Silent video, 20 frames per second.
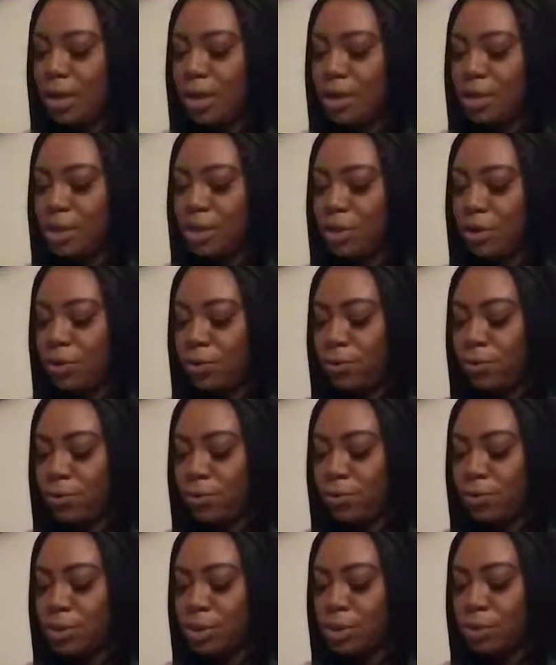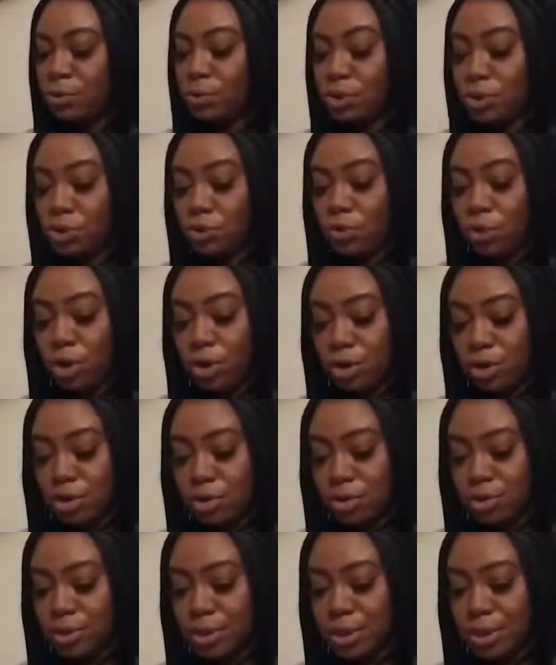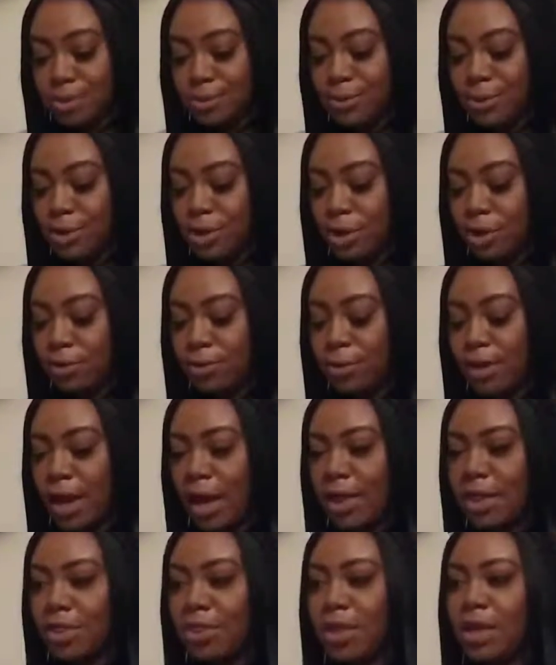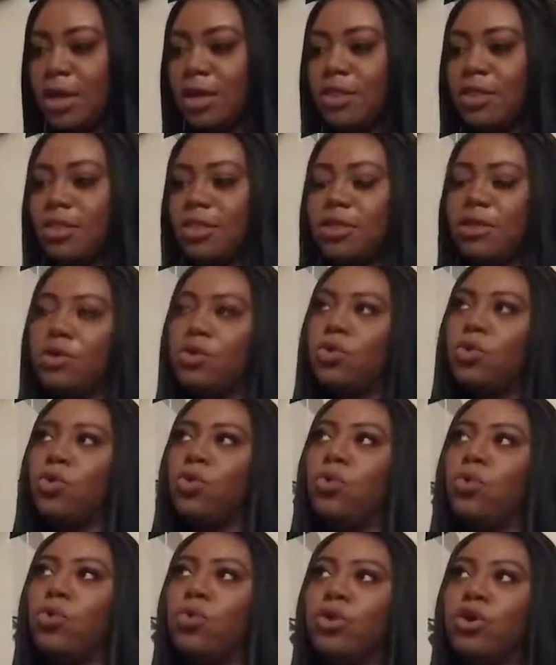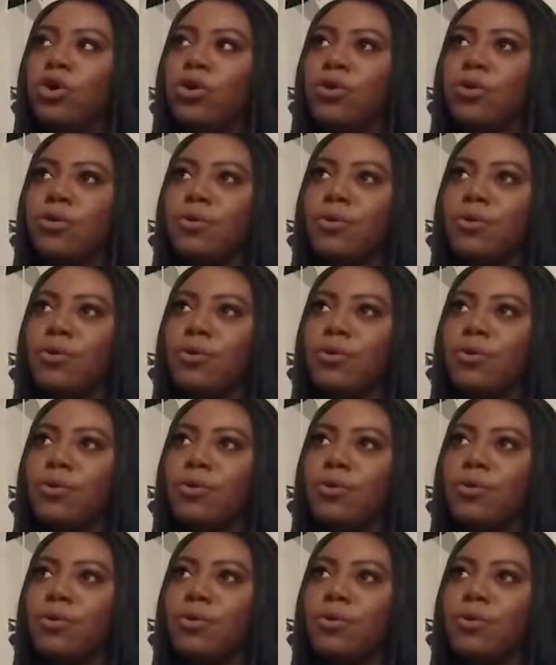So social workers, I think the core